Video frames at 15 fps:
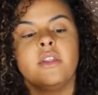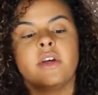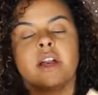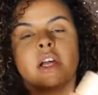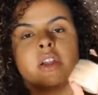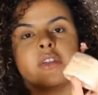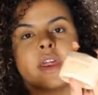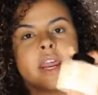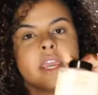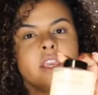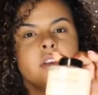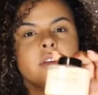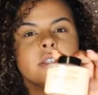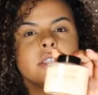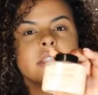The color that I
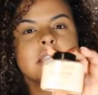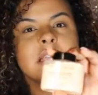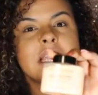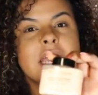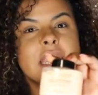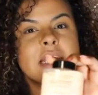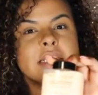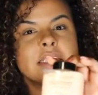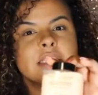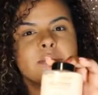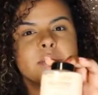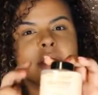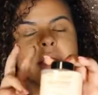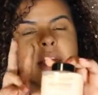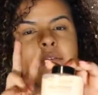use is Lace,
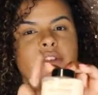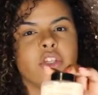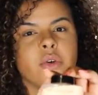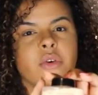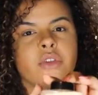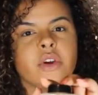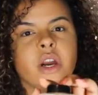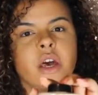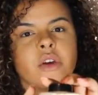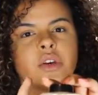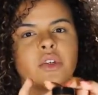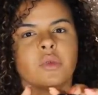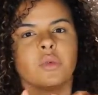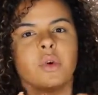but they have 2 other colors.